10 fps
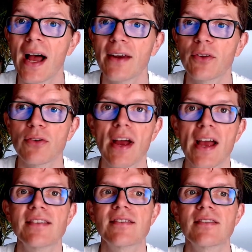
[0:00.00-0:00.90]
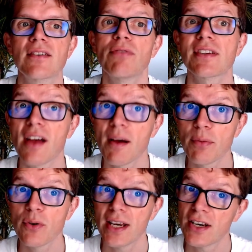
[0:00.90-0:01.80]
will handle the rest. For
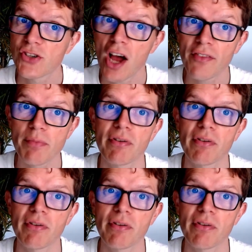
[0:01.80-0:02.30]
example, in a Java